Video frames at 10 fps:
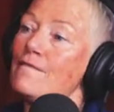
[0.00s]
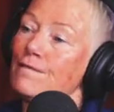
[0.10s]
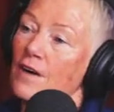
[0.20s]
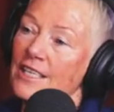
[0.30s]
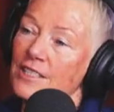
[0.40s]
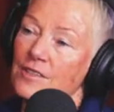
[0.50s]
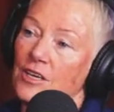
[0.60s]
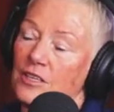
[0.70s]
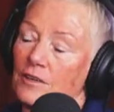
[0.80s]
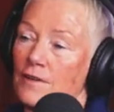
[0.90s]
I find
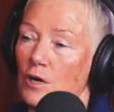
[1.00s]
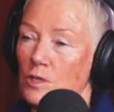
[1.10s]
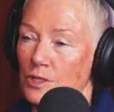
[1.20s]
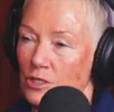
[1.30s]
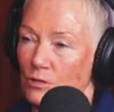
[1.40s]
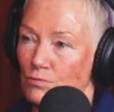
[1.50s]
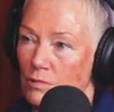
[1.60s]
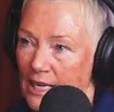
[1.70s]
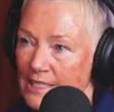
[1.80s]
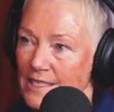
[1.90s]
though that if I want to
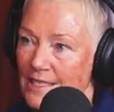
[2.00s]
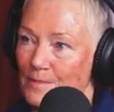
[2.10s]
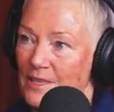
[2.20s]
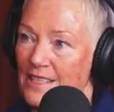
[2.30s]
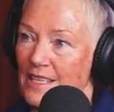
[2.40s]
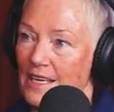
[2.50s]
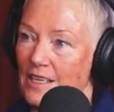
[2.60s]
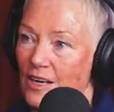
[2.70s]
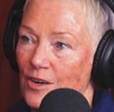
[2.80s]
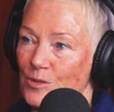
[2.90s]
write something
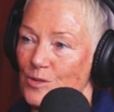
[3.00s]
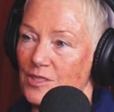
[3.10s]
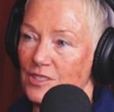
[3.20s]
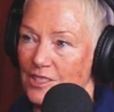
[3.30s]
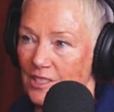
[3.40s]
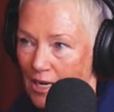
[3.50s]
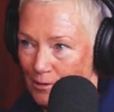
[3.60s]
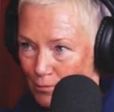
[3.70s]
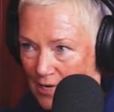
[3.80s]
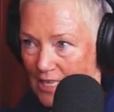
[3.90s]
that goes
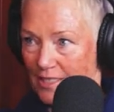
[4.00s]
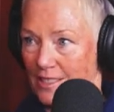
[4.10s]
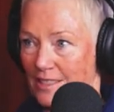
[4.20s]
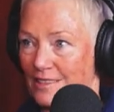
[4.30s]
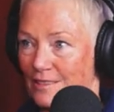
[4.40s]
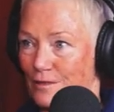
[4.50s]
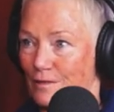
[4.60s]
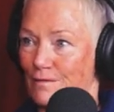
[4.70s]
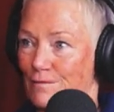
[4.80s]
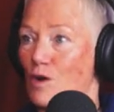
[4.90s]
direct
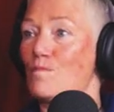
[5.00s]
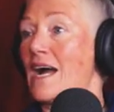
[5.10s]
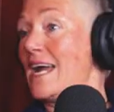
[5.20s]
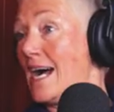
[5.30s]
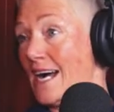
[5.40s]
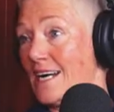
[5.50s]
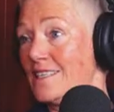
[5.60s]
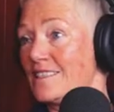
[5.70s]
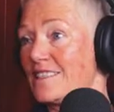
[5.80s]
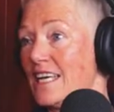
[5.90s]
from my
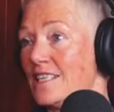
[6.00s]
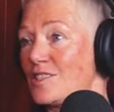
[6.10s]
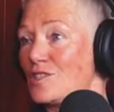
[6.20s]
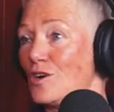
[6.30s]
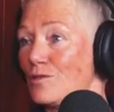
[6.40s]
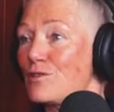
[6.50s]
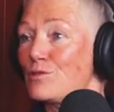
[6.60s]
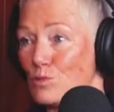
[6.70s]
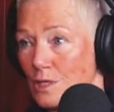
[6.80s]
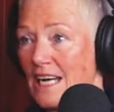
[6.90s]
heart and is not
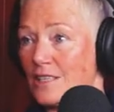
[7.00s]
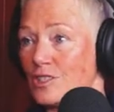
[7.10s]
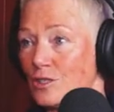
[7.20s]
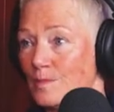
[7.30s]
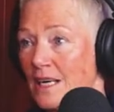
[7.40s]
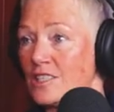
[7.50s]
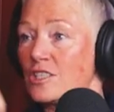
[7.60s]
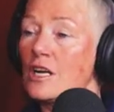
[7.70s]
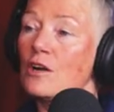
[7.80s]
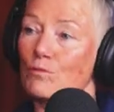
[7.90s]
thought out too
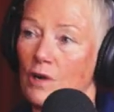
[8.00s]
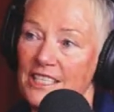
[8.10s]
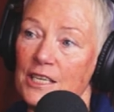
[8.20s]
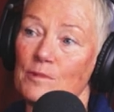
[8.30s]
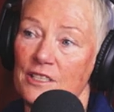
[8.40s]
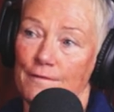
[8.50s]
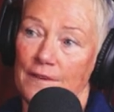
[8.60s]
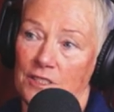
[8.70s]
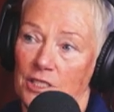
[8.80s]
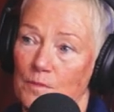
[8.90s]
much, yeah. writing with a
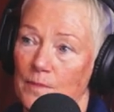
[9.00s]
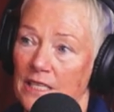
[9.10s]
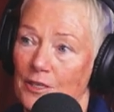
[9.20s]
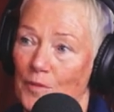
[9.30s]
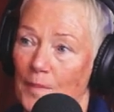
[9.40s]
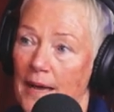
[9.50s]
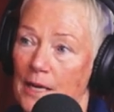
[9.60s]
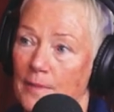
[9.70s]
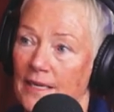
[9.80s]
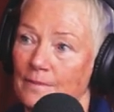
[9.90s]
fountain pen on
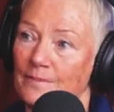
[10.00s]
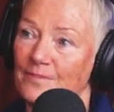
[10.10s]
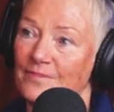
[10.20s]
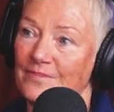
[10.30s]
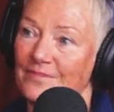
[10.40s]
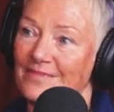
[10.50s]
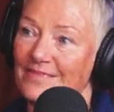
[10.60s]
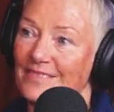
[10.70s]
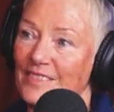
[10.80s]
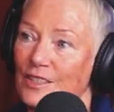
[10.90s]
paper.
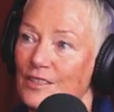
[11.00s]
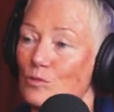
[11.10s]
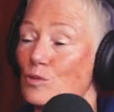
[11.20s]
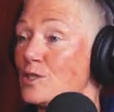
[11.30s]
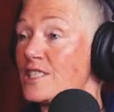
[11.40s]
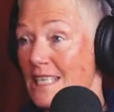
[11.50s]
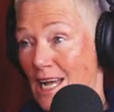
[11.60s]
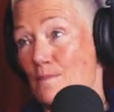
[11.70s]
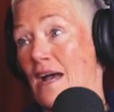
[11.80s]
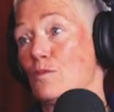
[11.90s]
Right. The words
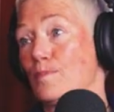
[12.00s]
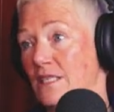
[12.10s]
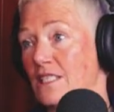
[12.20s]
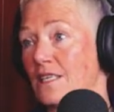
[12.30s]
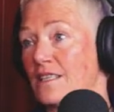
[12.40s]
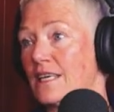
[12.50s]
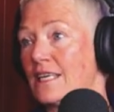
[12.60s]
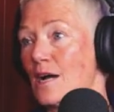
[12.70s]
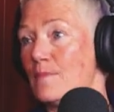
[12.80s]
come out better. They yeah.